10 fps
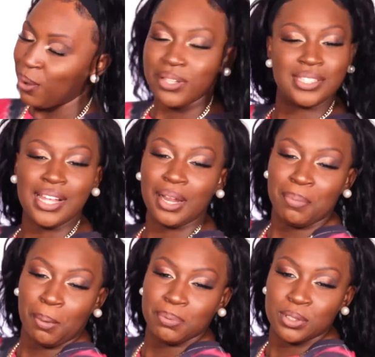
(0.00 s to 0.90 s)
and styling
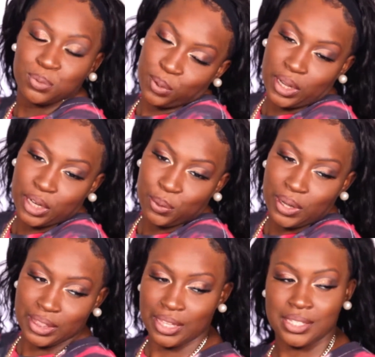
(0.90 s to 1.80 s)
purposes, we're gonna do it
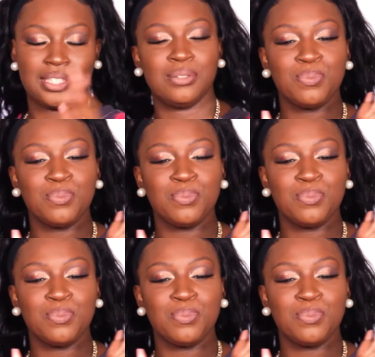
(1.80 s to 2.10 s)
like this.